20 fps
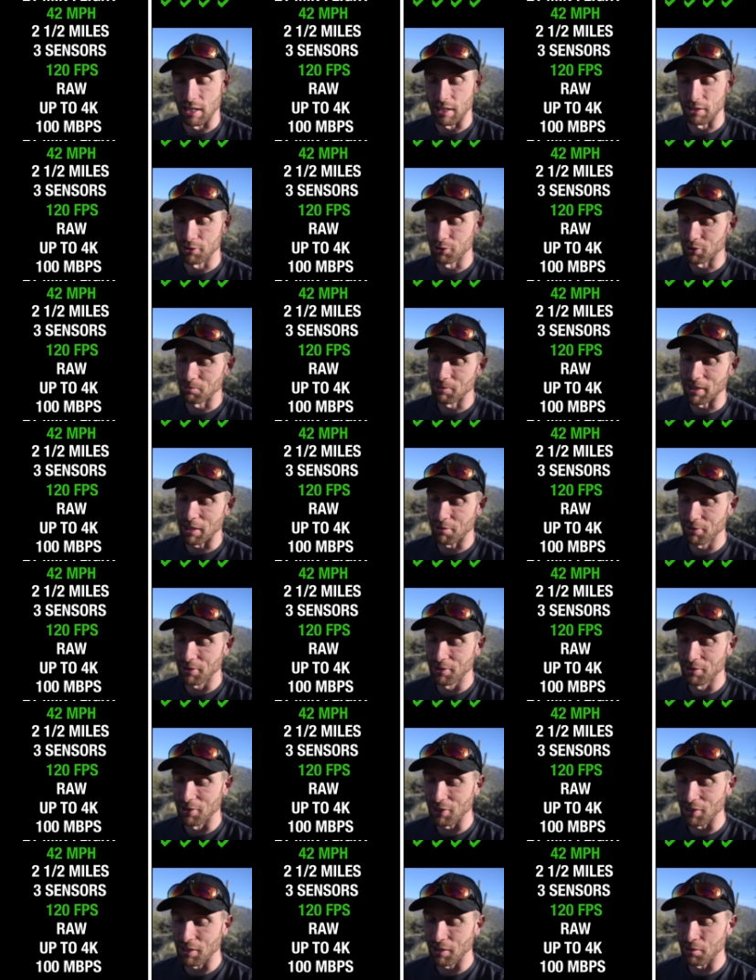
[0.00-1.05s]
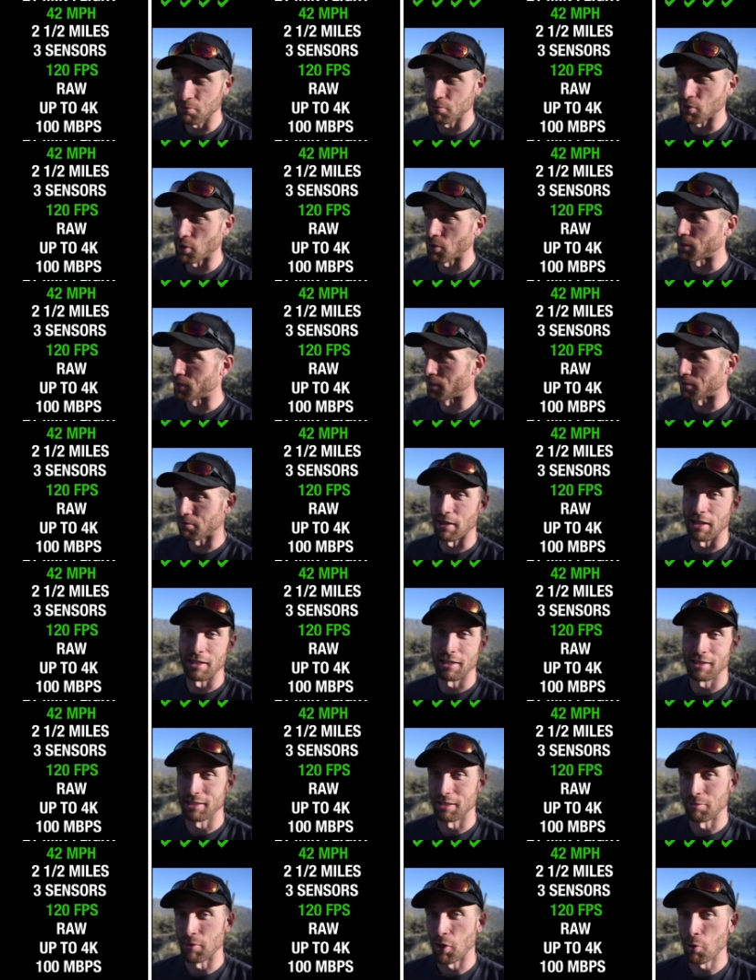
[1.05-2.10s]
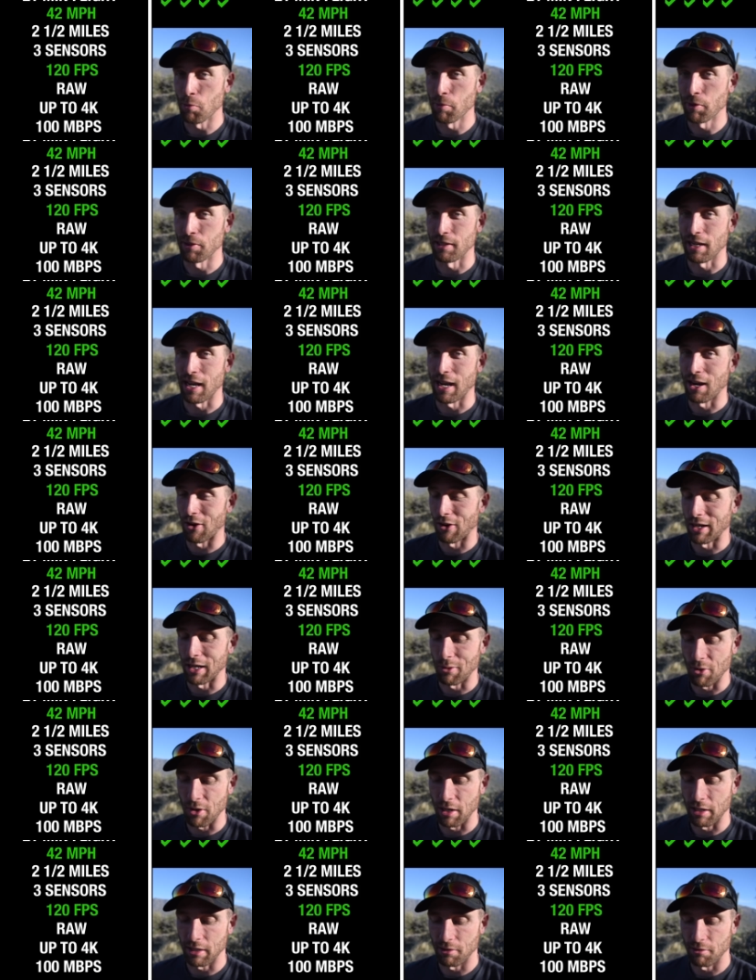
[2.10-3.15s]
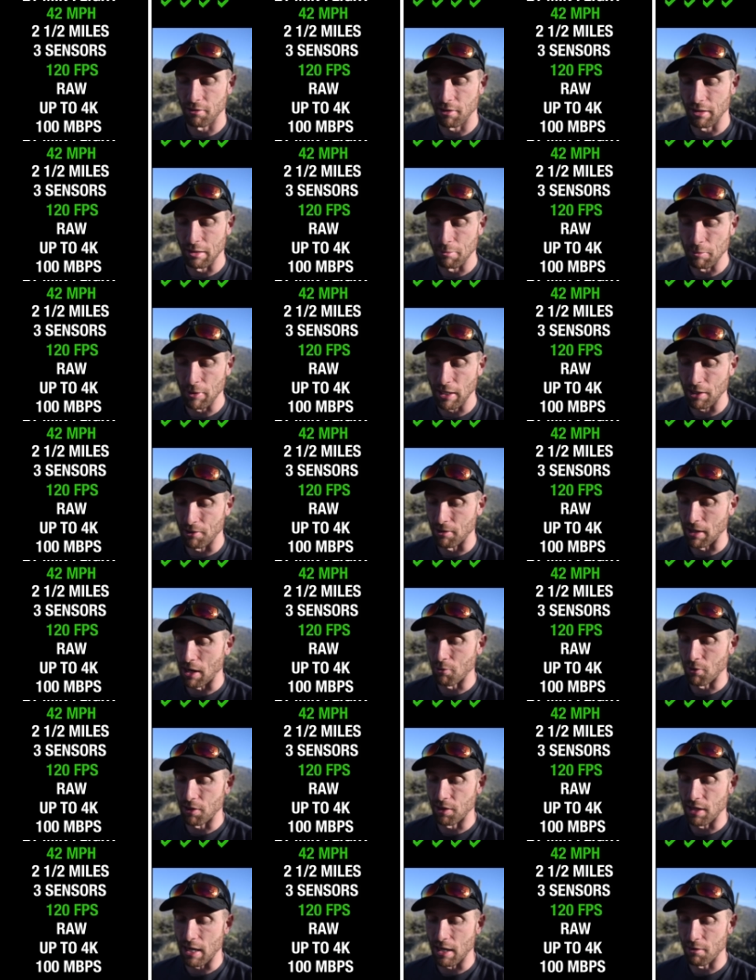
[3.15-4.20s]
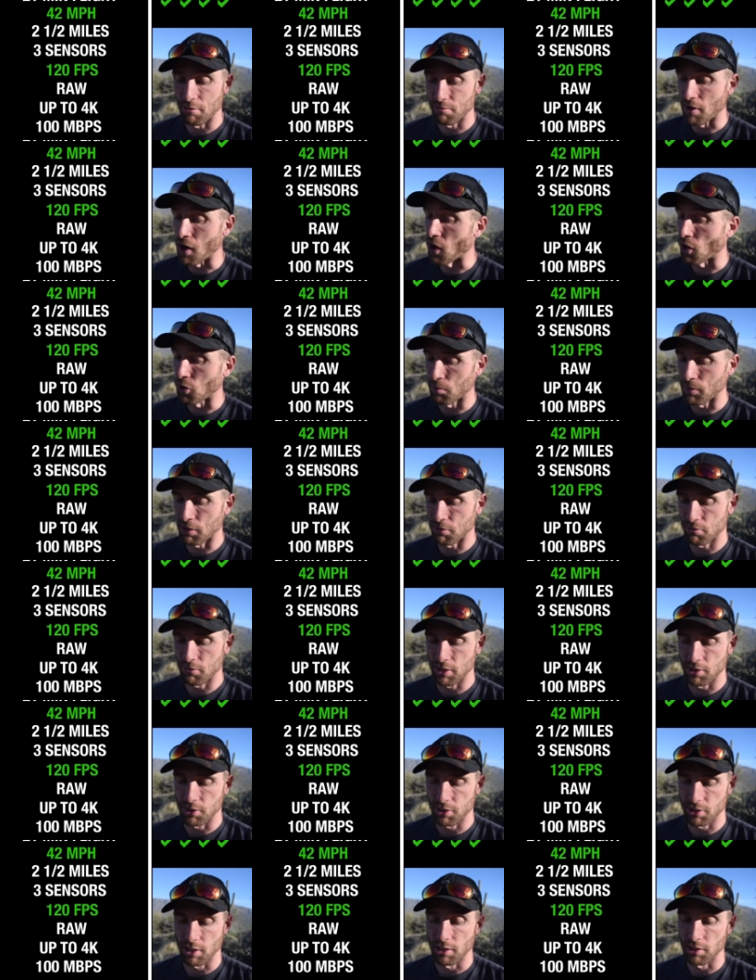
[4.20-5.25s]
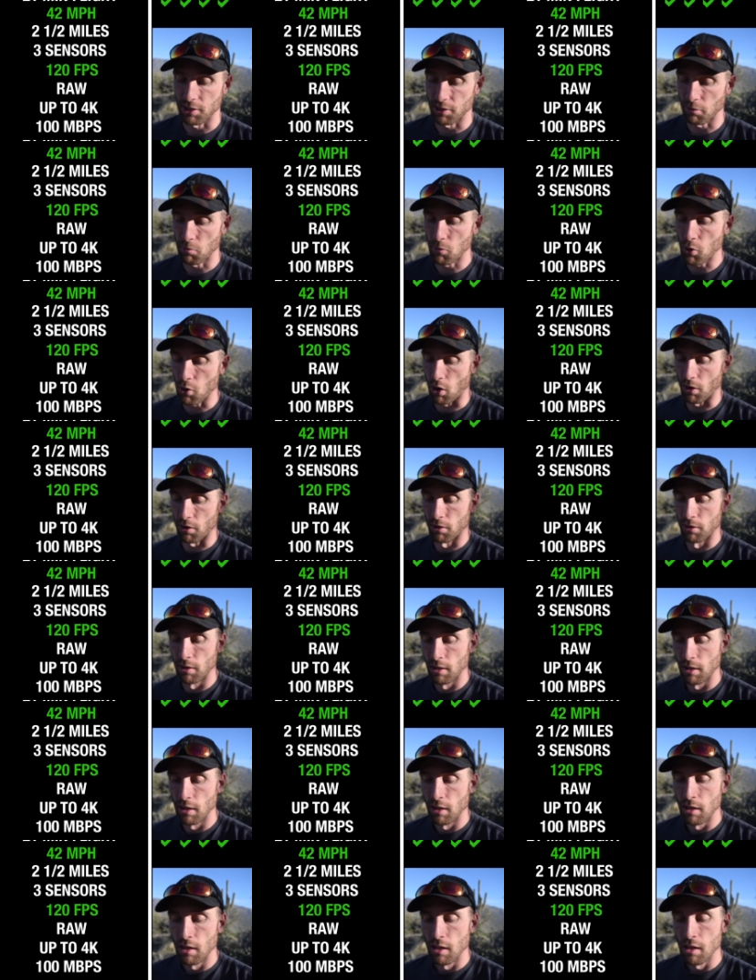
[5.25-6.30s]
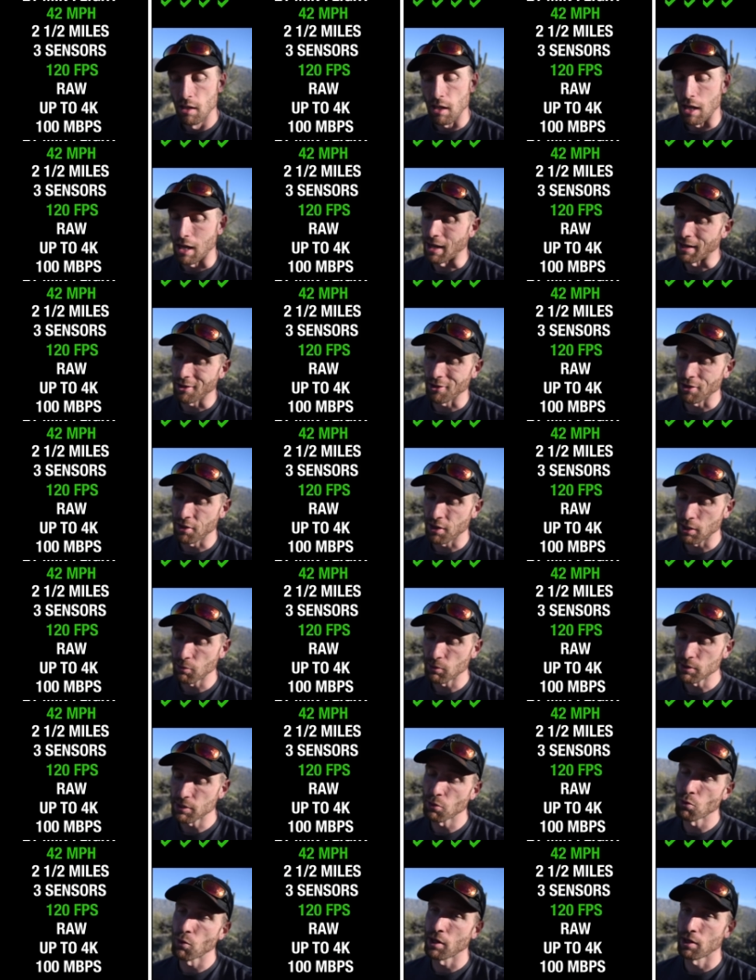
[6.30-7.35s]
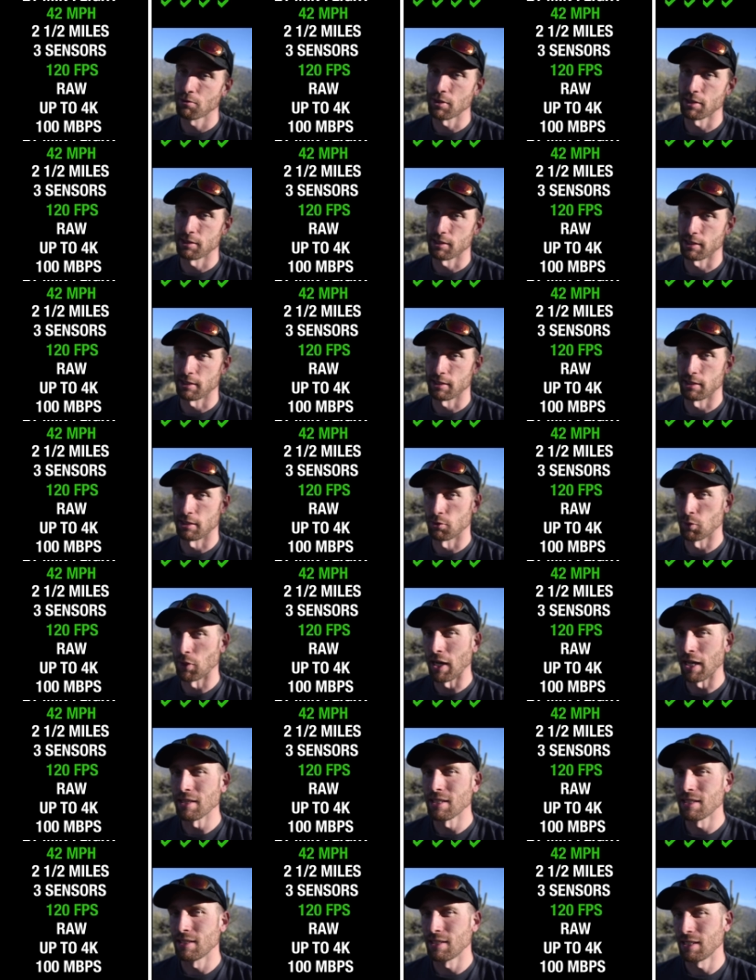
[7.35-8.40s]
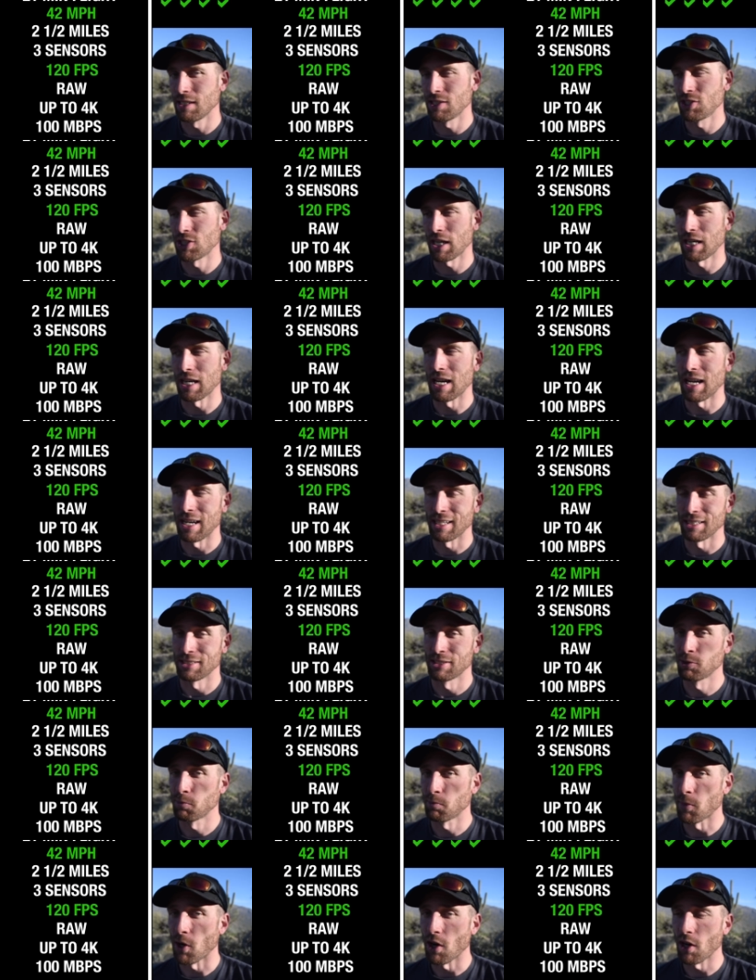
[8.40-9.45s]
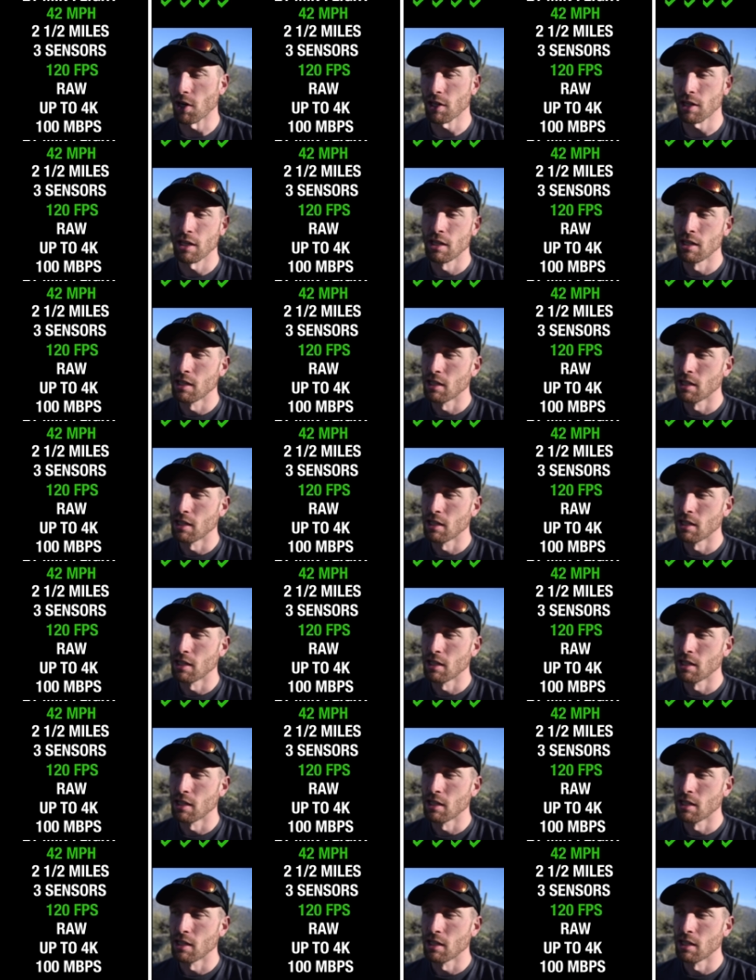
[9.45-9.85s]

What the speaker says: So I'm definitely looking forward to finding some open area where I can really play around with that follow me feature a little more. Another thing was the wind resistance. When I had the DJI Spark,